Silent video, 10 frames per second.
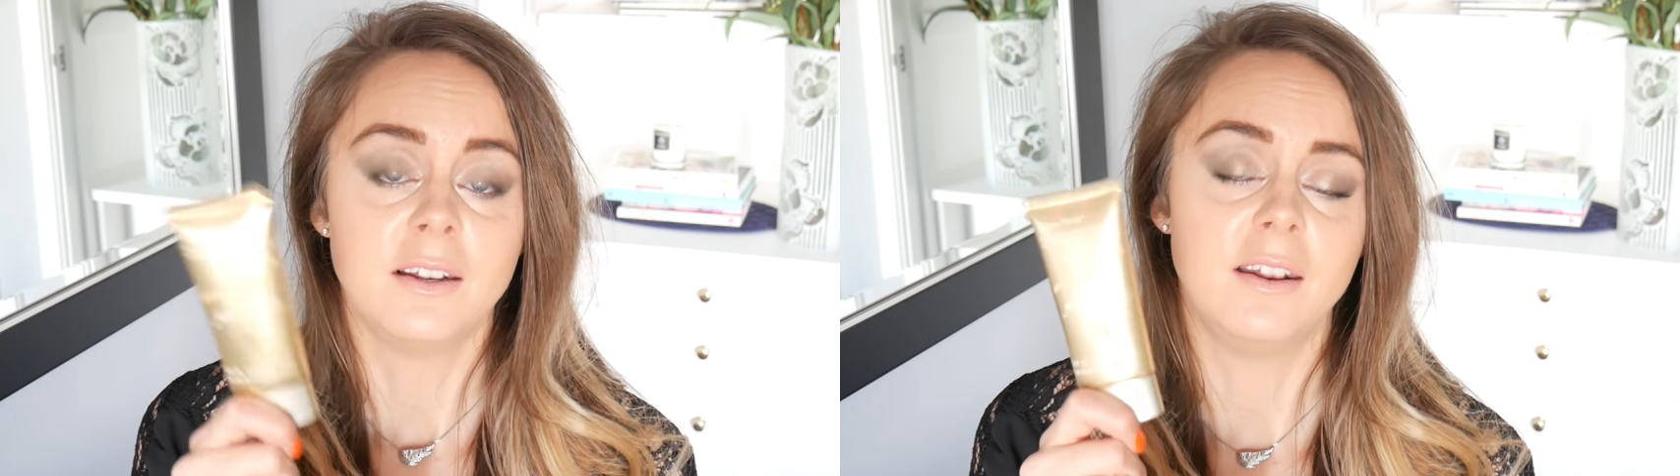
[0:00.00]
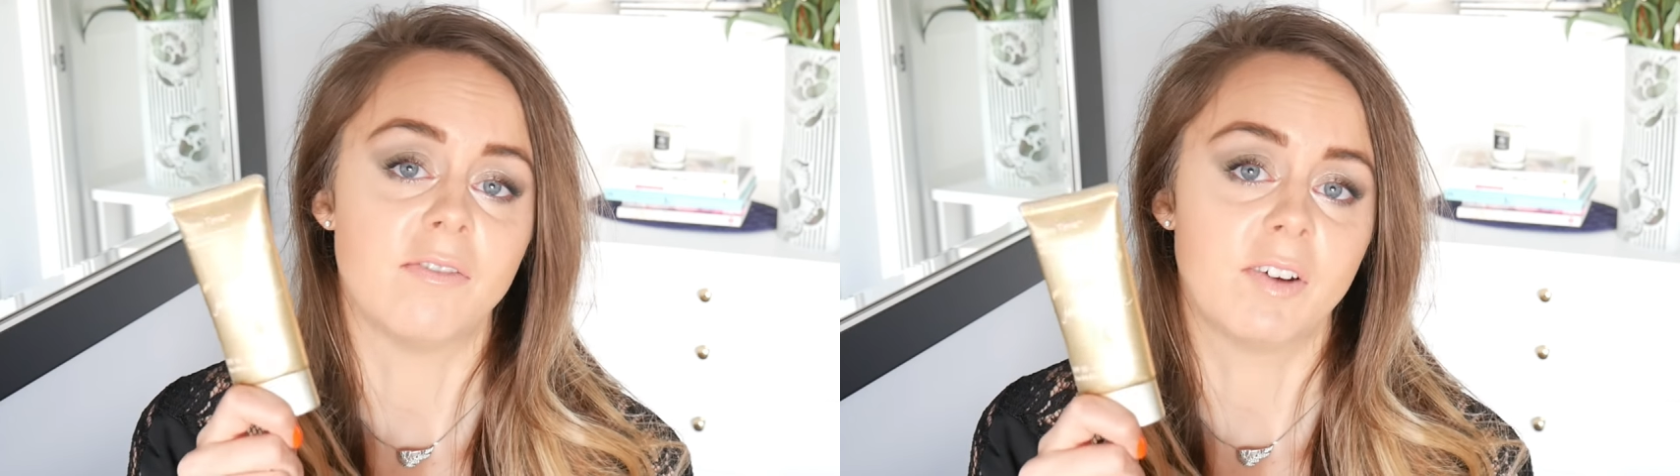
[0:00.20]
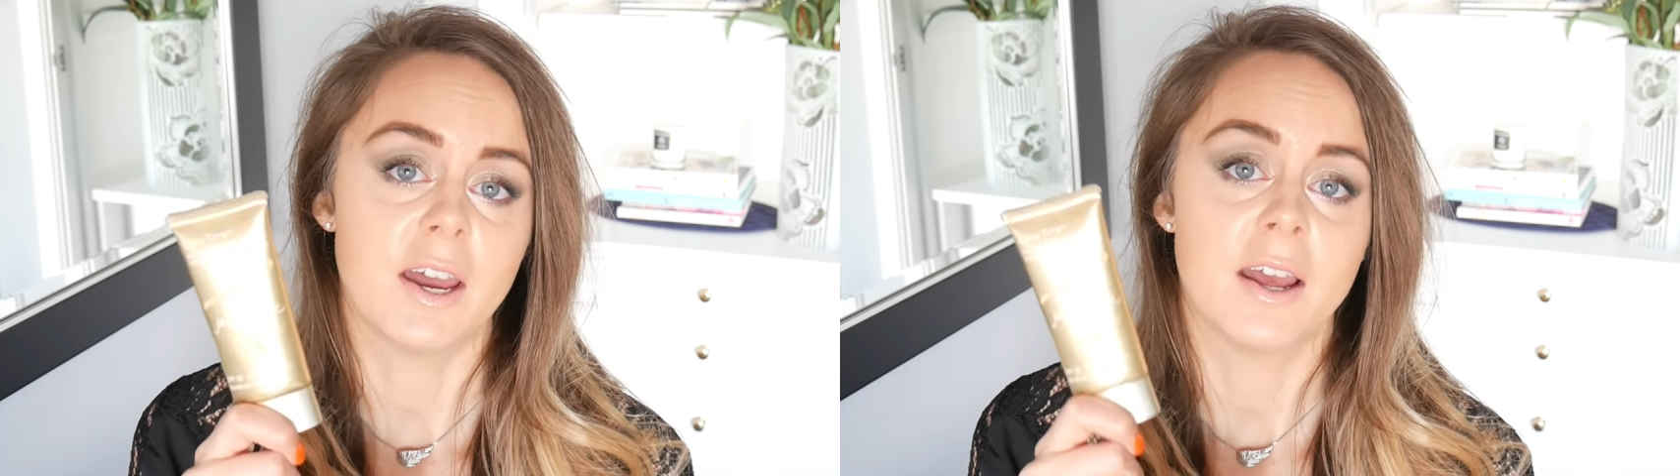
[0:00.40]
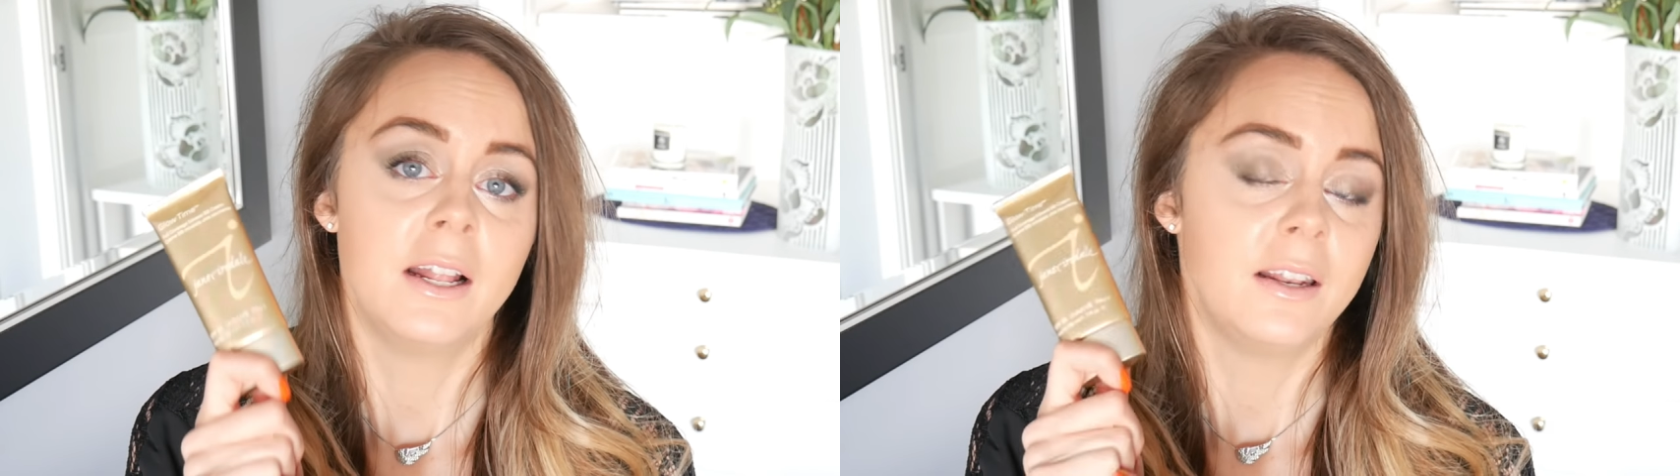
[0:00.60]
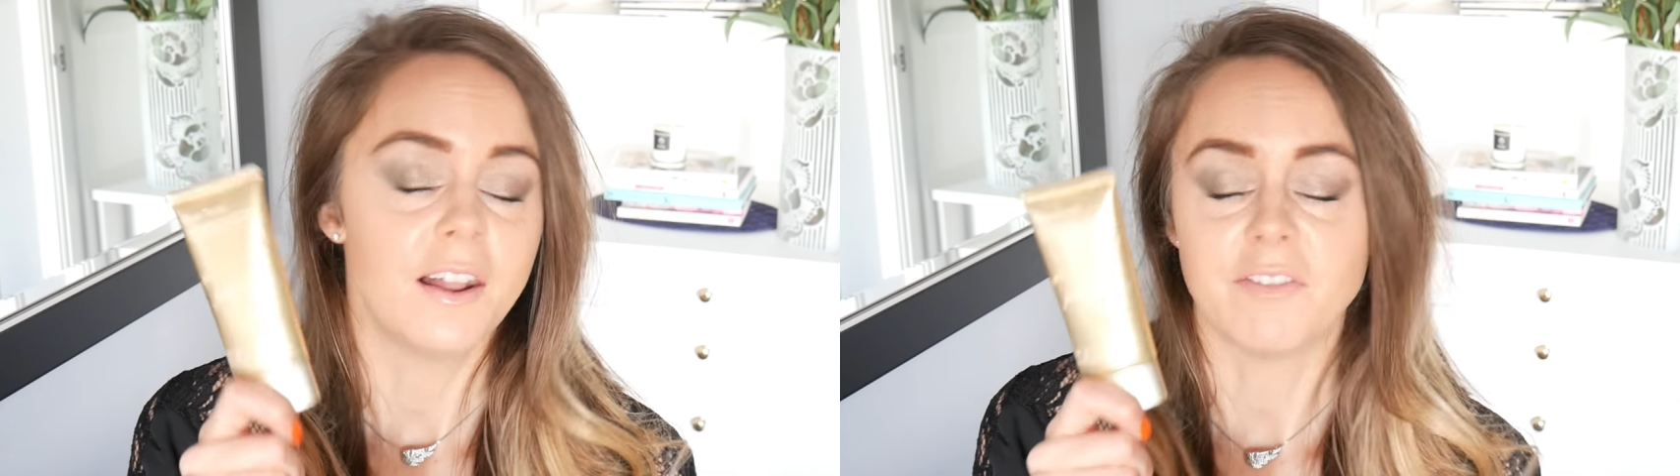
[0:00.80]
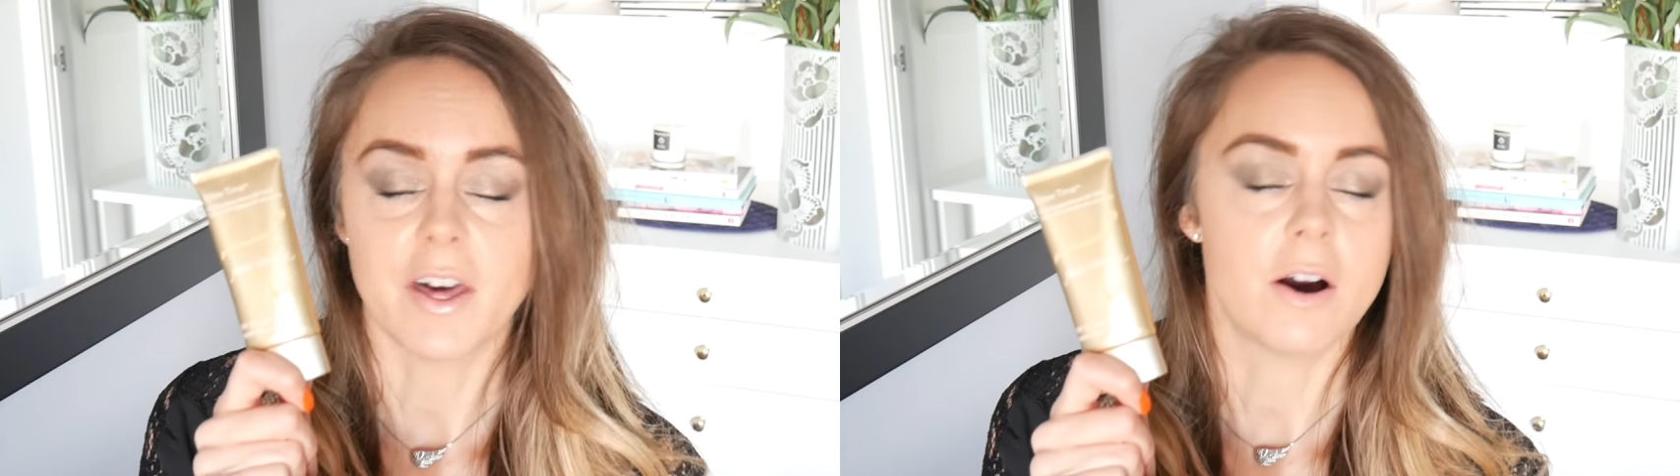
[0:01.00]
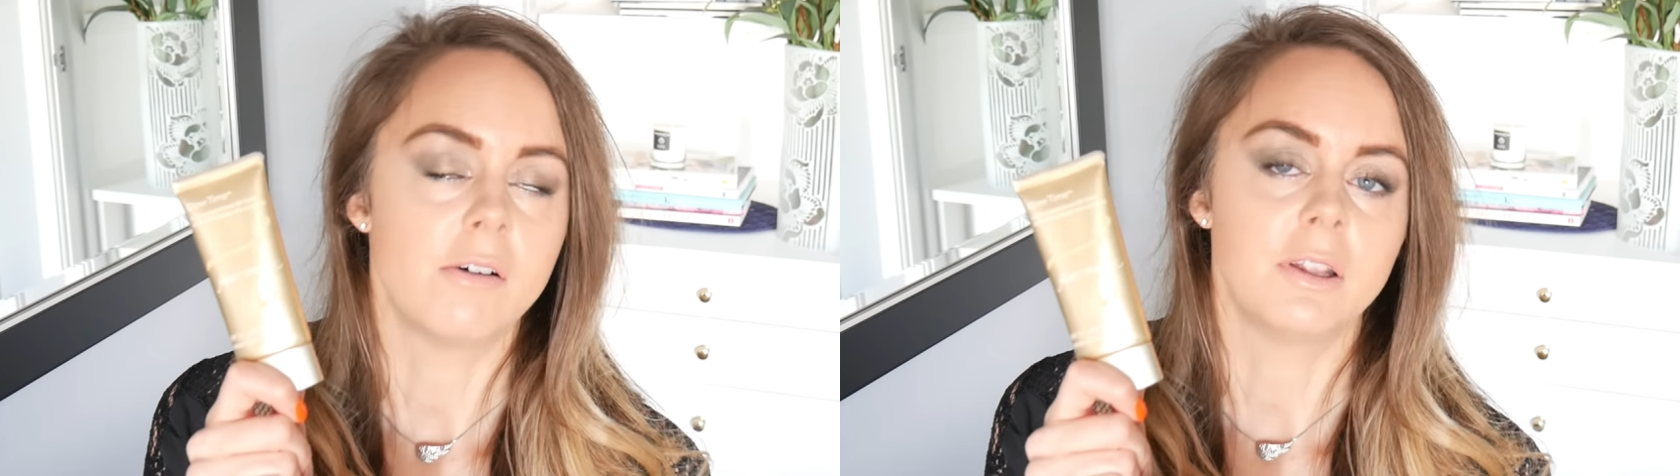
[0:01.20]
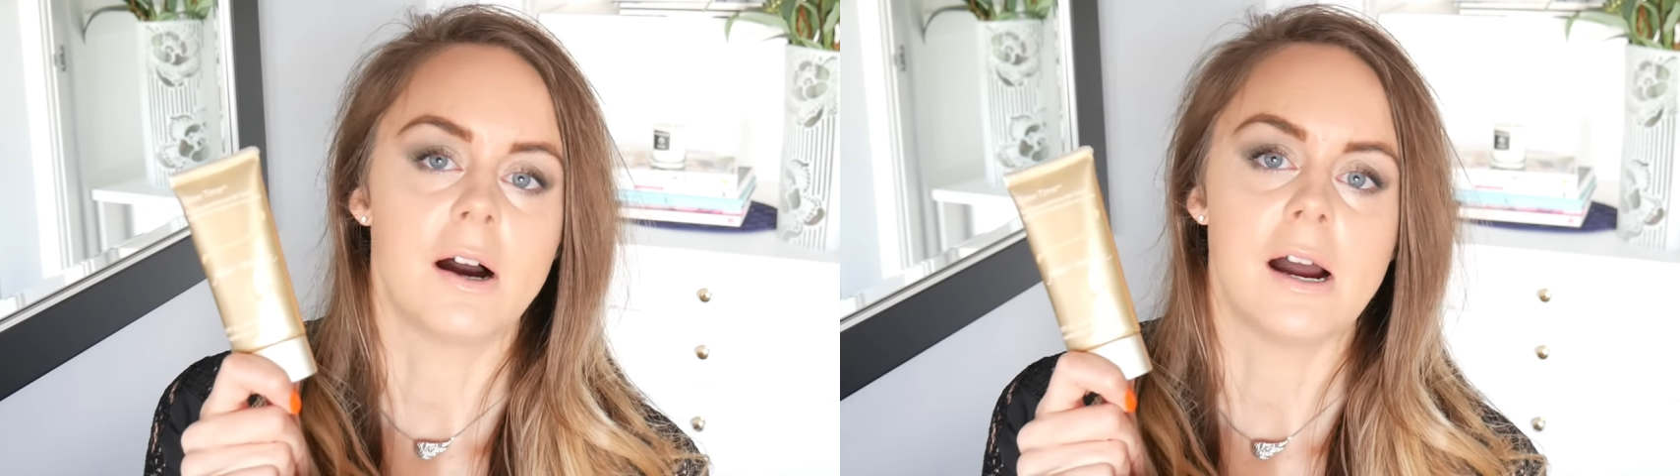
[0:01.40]
love it, love the
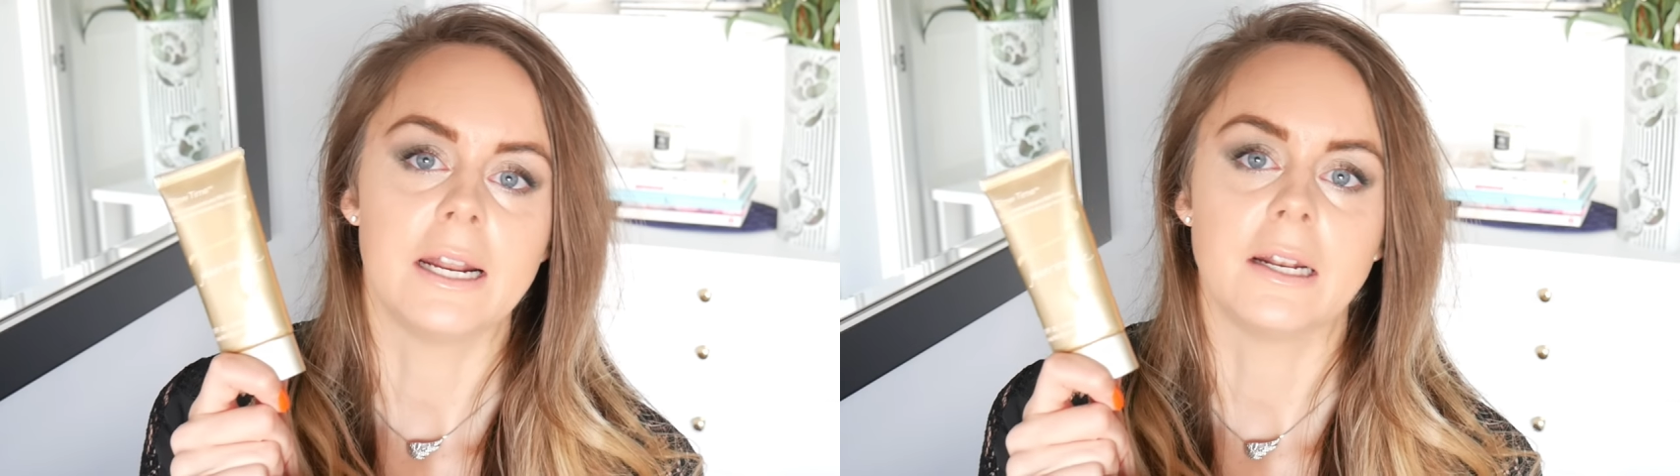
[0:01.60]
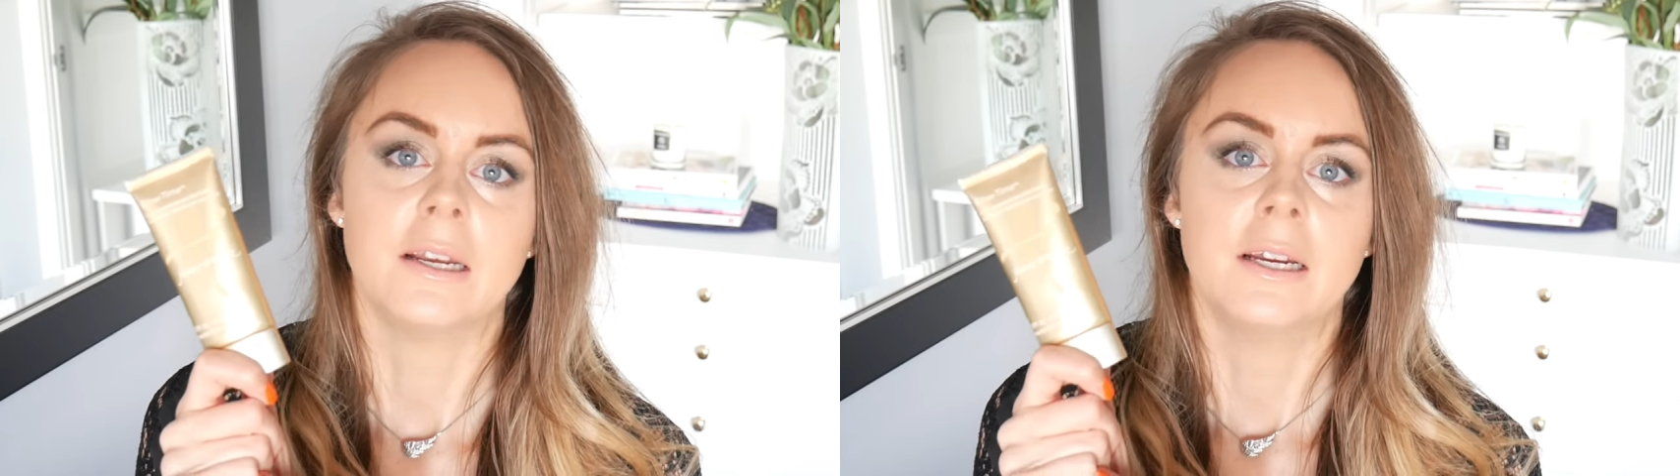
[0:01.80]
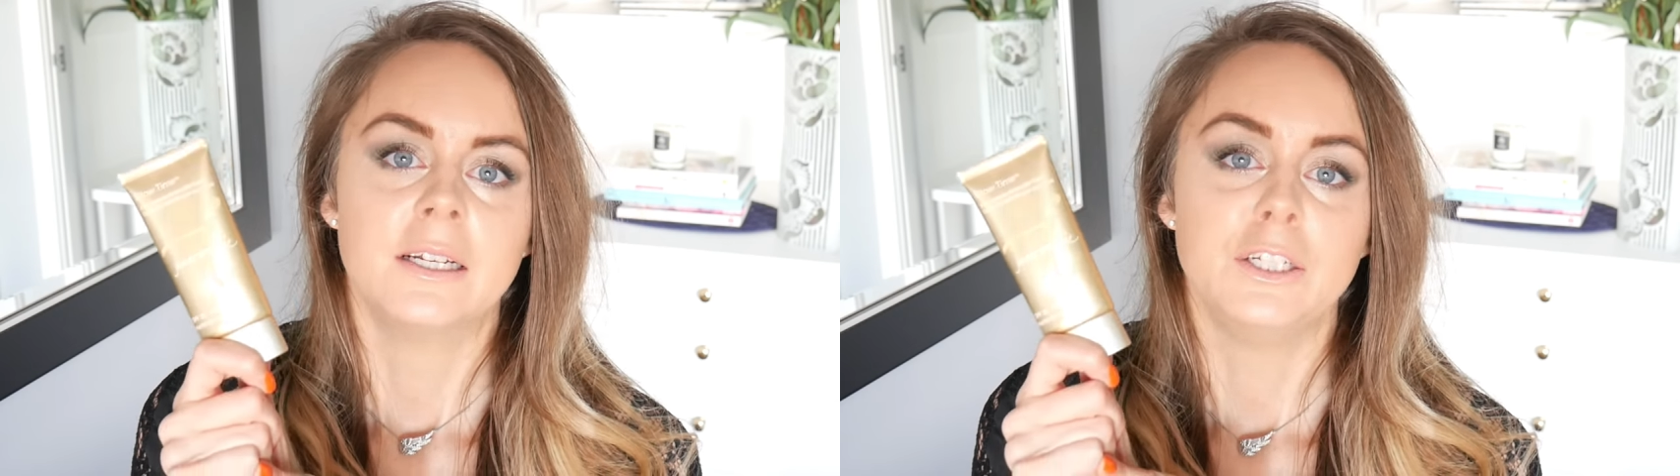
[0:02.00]
whole line.